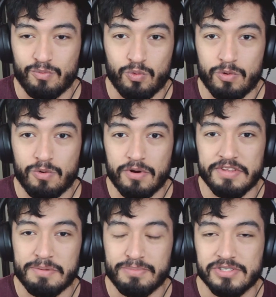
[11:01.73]
wh
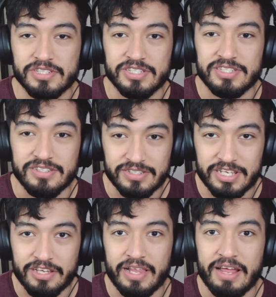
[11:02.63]
whoever that person is to
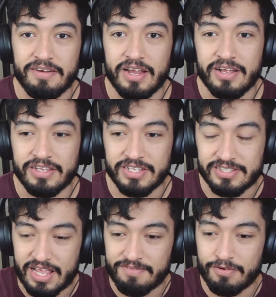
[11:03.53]
kill at
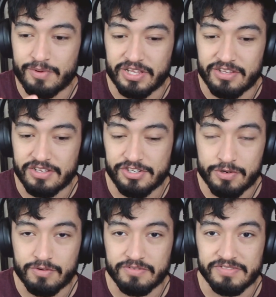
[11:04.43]
least everyone in the
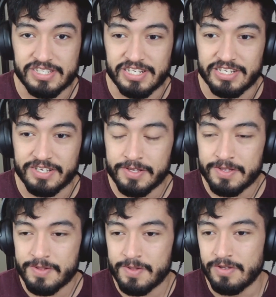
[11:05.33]
general vicinity.
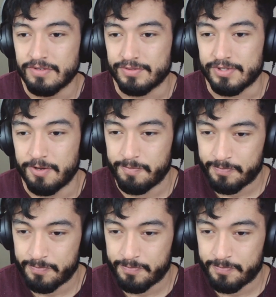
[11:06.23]
So,